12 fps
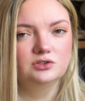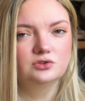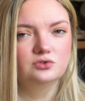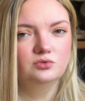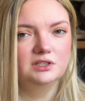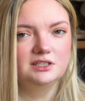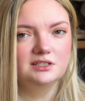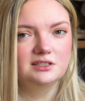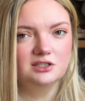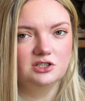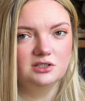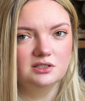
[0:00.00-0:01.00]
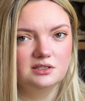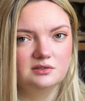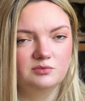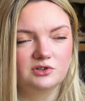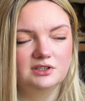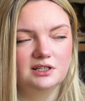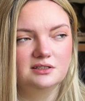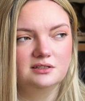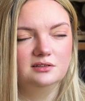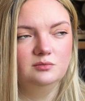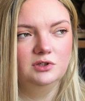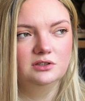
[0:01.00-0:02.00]
20 stitches per 10
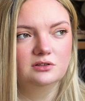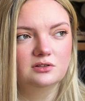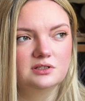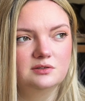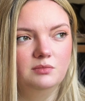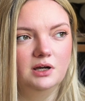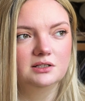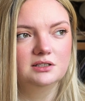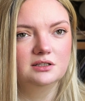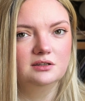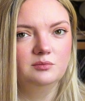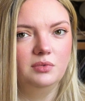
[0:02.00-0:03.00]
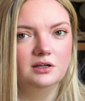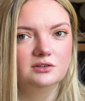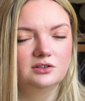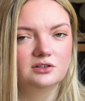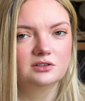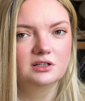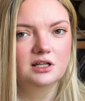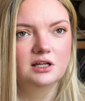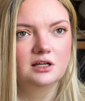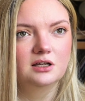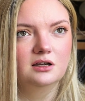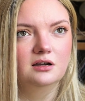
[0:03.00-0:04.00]
centimeters, but in the pattern
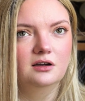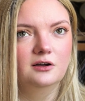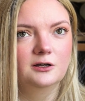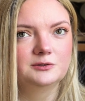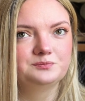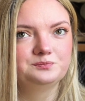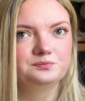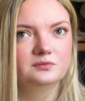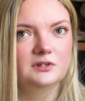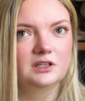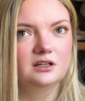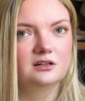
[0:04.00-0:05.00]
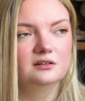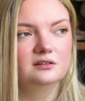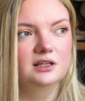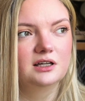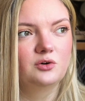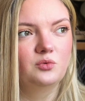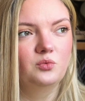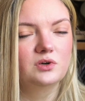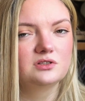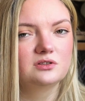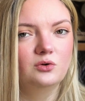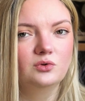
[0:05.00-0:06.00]
there
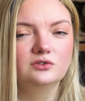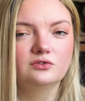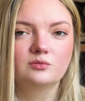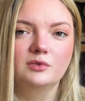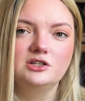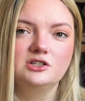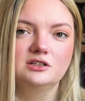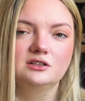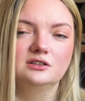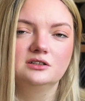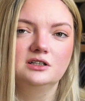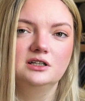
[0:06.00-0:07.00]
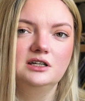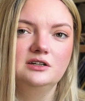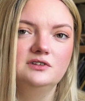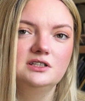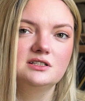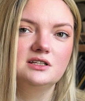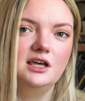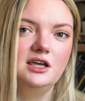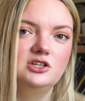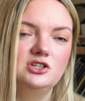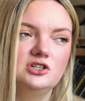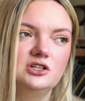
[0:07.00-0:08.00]
was no information if this
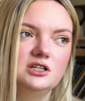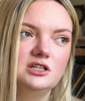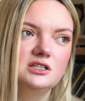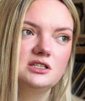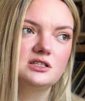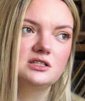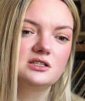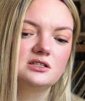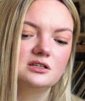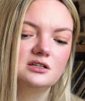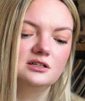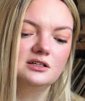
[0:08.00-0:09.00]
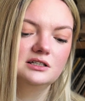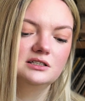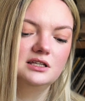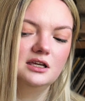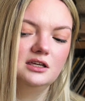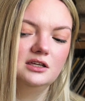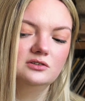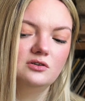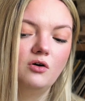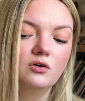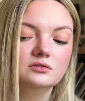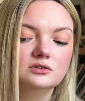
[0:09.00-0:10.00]
gauge is taken
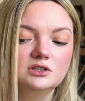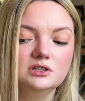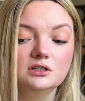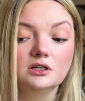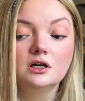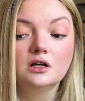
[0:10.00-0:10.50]
on the